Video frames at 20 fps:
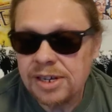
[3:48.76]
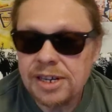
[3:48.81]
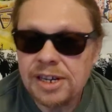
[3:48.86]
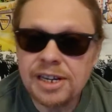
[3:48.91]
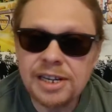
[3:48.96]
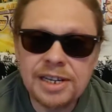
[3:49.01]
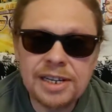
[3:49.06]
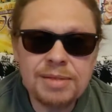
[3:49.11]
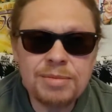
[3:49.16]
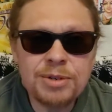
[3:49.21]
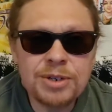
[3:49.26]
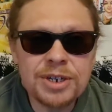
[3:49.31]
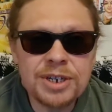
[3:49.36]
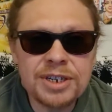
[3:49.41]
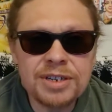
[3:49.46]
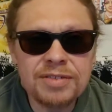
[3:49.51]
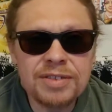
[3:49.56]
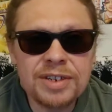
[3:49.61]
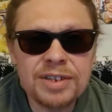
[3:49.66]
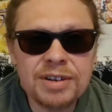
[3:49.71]
I am
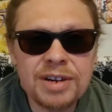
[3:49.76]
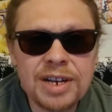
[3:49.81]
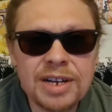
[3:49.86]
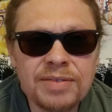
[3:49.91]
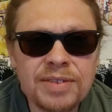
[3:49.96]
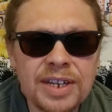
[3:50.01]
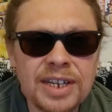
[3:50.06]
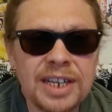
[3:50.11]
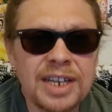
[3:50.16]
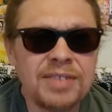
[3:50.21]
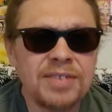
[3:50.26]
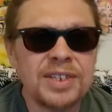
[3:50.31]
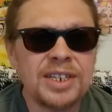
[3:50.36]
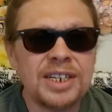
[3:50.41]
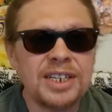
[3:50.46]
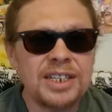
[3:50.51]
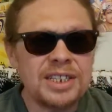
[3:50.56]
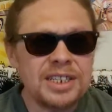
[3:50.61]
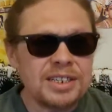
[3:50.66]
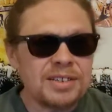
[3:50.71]
trying to figure out if I have
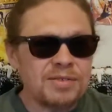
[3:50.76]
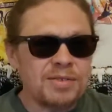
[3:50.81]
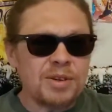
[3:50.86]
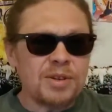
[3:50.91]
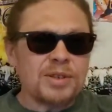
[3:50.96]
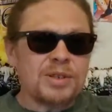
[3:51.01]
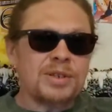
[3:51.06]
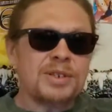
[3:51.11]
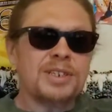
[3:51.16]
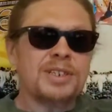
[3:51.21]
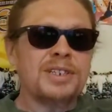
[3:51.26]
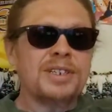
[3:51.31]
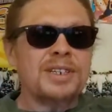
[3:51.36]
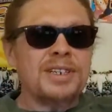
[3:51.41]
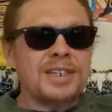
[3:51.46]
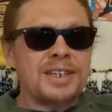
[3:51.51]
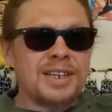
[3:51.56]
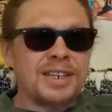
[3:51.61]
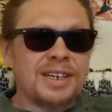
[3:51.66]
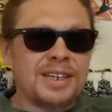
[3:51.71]
anything further to
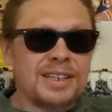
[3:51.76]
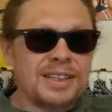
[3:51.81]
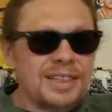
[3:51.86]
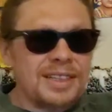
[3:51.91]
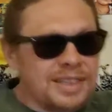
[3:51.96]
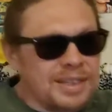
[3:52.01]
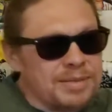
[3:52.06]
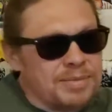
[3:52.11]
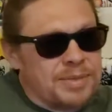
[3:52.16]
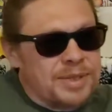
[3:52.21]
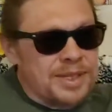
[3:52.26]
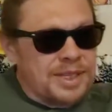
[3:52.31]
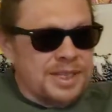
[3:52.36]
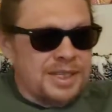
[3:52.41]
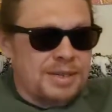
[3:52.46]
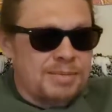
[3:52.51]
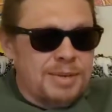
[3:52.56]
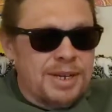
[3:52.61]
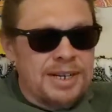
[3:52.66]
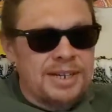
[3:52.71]
say, and I think I'm thinking
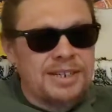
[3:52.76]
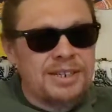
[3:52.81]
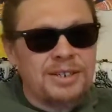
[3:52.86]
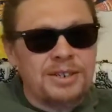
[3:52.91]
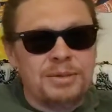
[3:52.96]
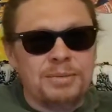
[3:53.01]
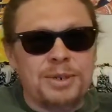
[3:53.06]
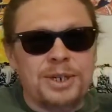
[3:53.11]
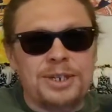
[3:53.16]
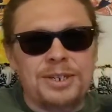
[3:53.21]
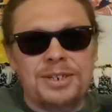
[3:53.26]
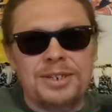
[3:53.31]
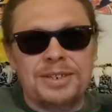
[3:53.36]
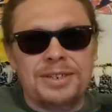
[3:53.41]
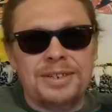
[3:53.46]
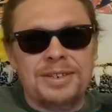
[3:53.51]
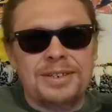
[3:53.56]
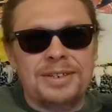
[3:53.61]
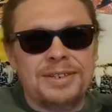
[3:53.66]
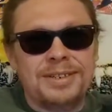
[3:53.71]
about it too
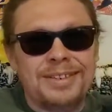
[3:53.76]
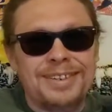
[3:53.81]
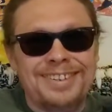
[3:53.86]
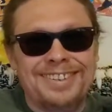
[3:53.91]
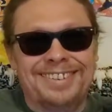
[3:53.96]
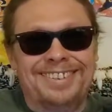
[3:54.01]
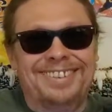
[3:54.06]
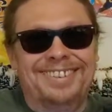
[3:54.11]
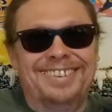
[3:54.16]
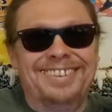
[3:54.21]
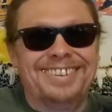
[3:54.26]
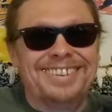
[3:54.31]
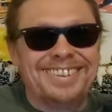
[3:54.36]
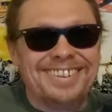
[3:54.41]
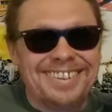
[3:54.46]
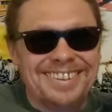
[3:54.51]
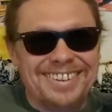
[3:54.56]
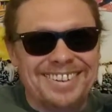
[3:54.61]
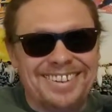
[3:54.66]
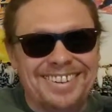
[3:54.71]

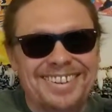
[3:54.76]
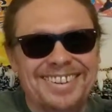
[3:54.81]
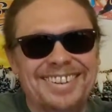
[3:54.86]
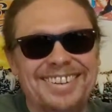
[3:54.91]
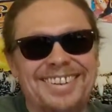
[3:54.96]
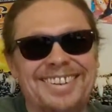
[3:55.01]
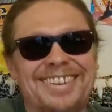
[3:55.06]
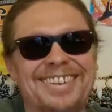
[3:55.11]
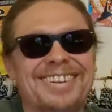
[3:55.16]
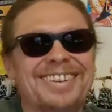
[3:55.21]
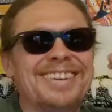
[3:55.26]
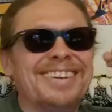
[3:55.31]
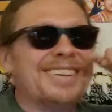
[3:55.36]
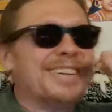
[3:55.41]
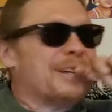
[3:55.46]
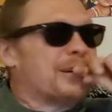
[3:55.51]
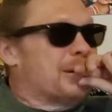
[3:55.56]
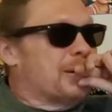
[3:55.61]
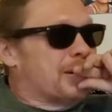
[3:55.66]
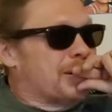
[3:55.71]
much.
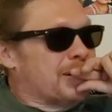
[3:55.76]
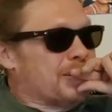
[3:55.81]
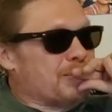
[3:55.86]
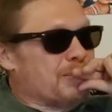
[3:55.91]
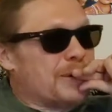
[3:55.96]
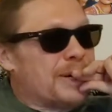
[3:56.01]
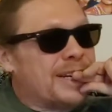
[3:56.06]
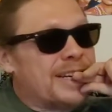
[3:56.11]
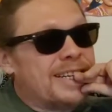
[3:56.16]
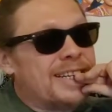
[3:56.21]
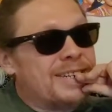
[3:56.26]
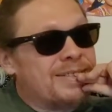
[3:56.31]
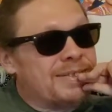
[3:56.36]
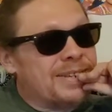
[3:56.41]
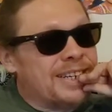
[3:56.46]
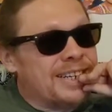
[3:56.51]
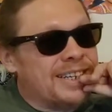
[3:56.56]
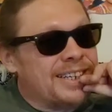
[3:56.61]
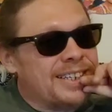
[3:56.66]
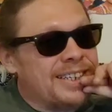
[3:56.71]
But
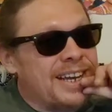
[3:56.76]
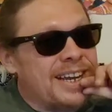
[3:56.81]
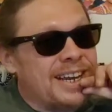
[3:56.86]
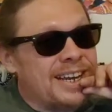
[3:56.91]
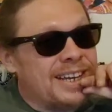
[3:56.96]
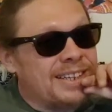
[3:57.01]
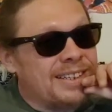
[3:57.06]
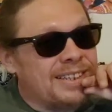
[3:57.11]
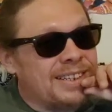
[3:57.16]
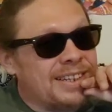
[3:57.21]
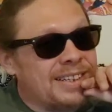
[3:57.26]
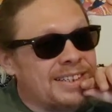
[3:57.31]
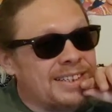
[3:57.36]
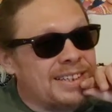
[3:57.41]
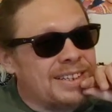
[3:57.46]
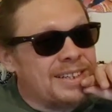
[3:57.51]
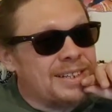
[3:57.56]
anyway, yeah, that's